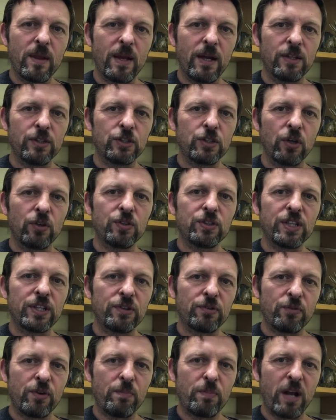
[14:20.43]
And John
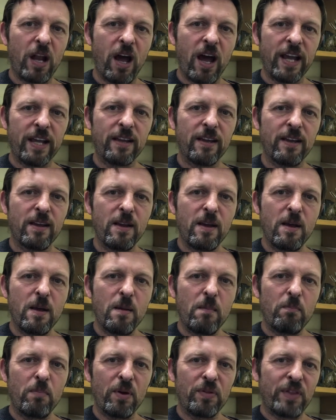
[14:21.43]
didn't reply,
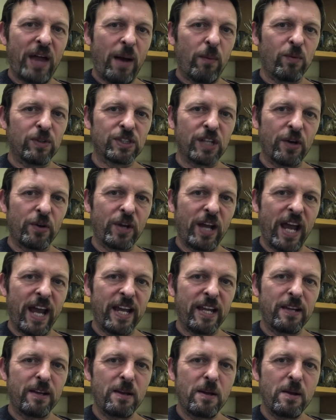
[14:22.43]
but that was
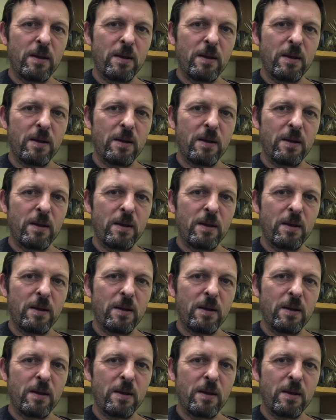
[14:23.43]
okay,